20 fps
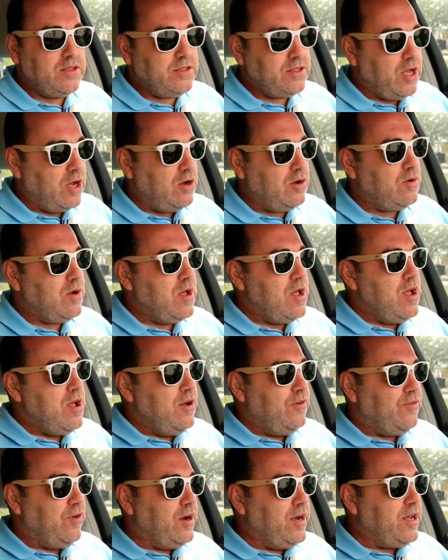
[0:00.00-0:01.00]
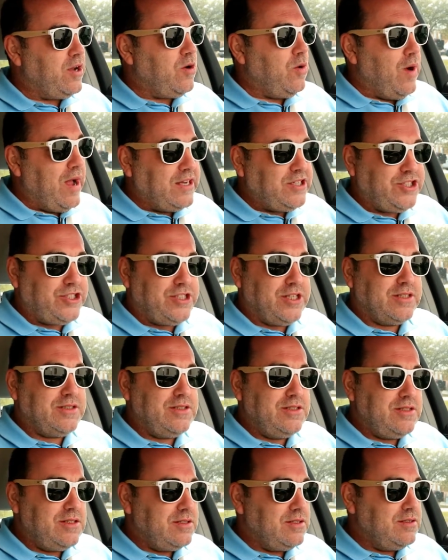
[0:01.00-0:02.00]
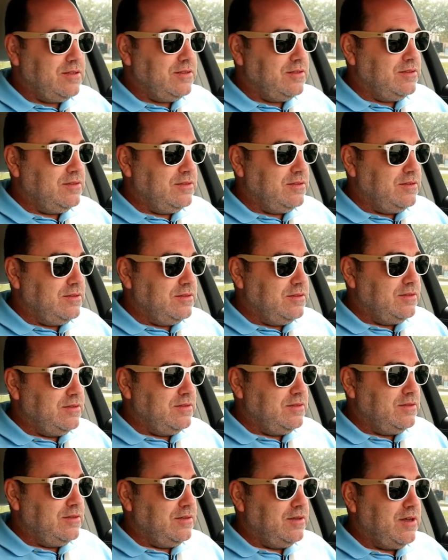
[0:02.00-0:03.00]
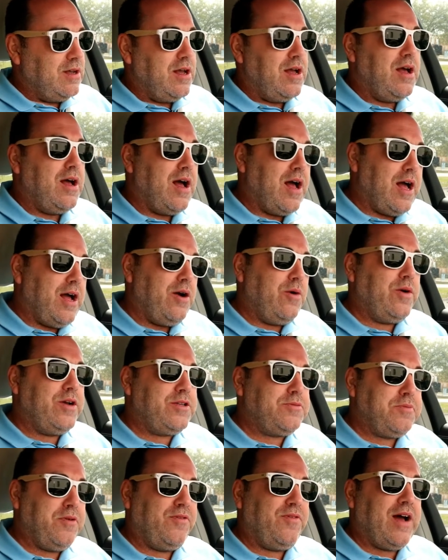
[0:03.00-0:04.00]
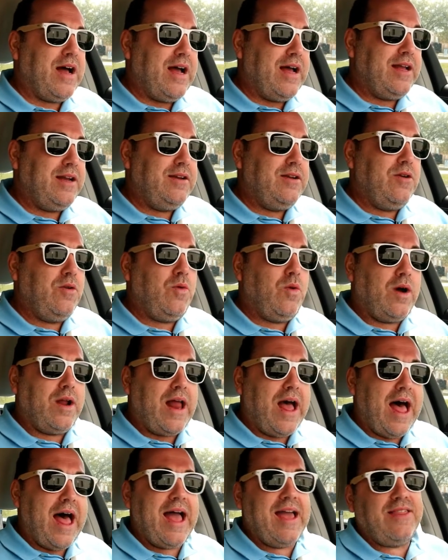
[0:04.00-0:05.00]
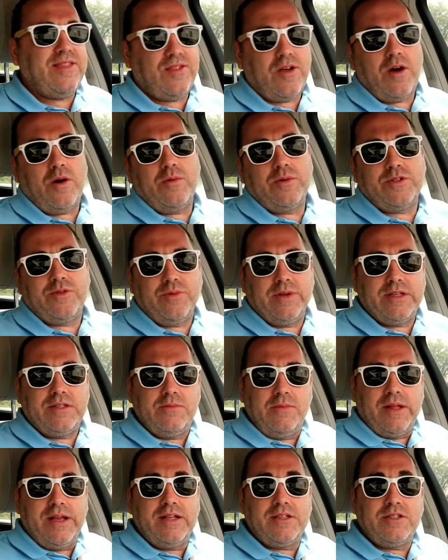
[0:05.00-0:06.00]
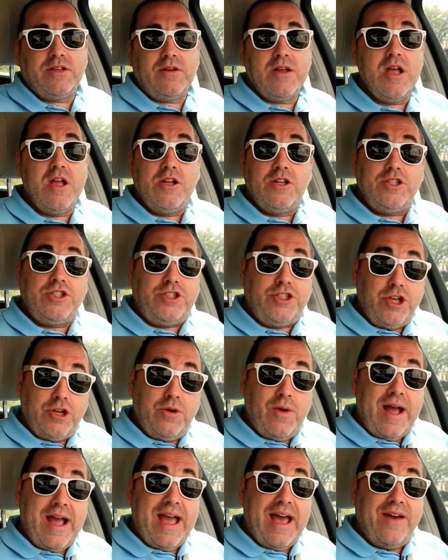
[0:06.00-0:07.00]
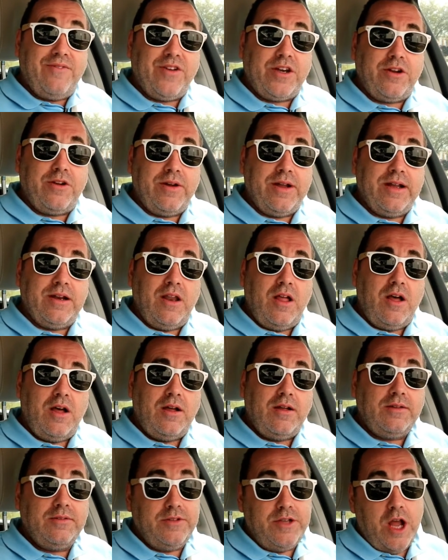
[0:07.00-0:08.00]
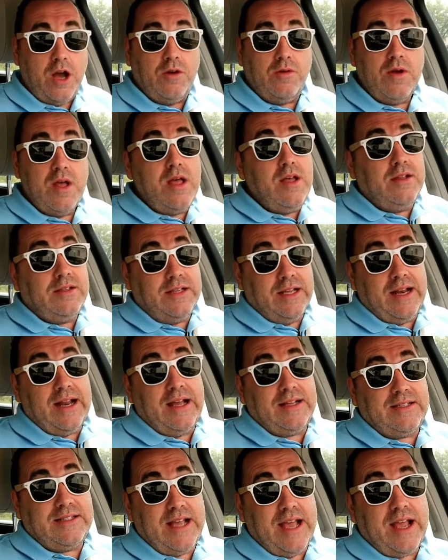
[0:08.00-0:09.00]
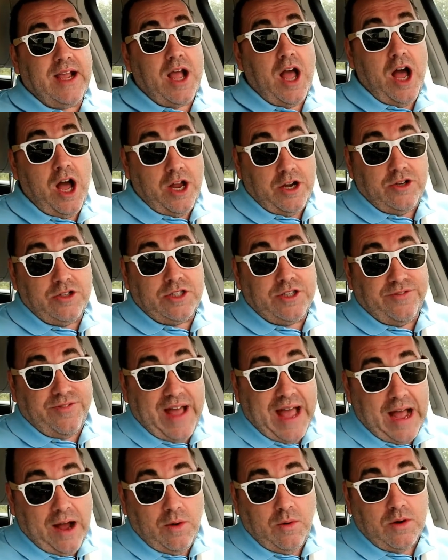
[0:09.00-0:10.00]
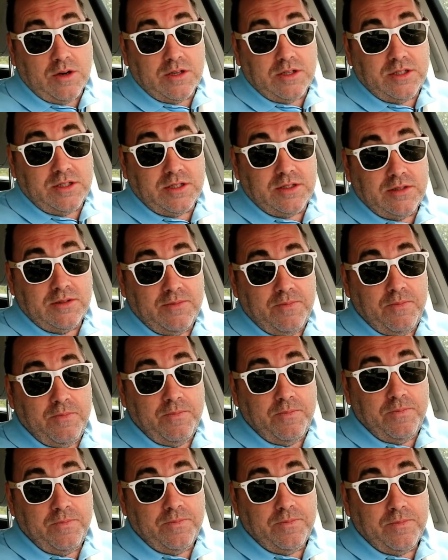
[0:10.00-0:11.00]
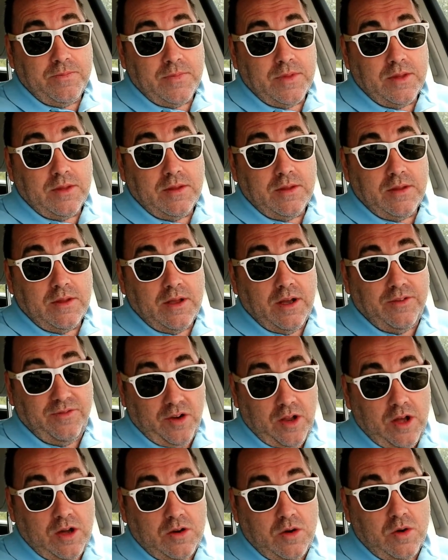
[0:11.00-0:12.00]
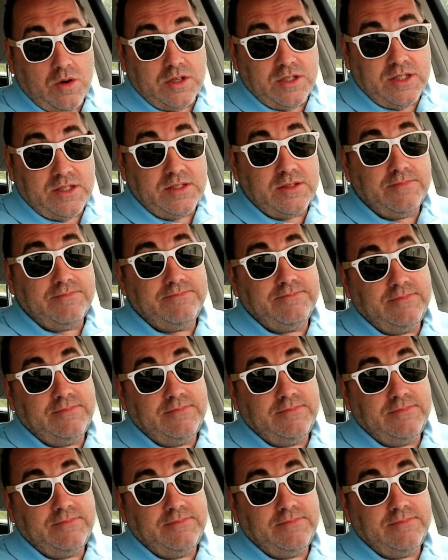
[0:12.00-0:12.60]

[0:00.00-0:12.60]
So, for any questions, I always provide what I thought was a reasonable answer. Do I have a degree in law? No. Did I take hundreds of hours of law courses?